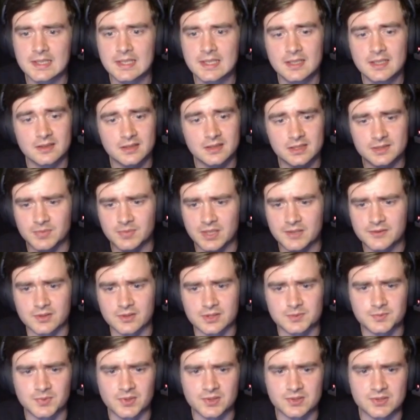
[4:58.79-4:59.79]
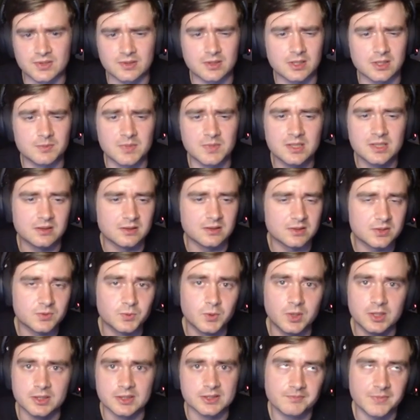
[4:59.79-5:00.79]
This Bloodthirst Berserk and Maintenance
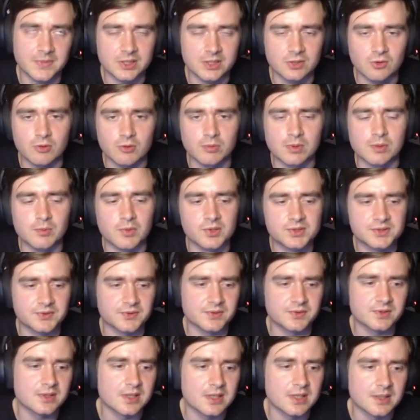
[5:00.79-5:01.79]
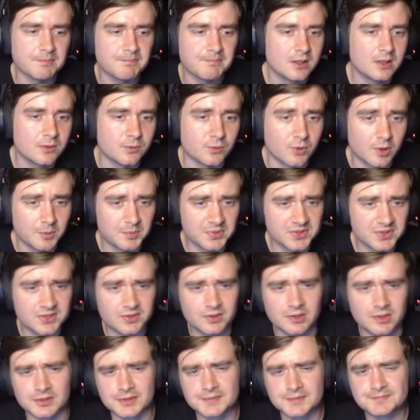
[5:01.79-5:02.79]
1 is ignorable most of the time. Warp
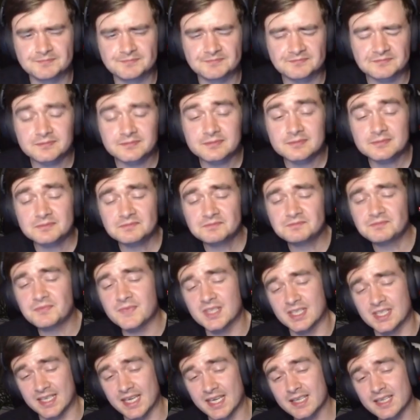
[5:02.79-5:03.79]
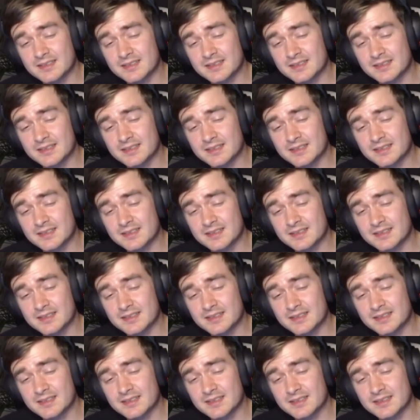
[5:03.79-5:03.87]
Assault. Again,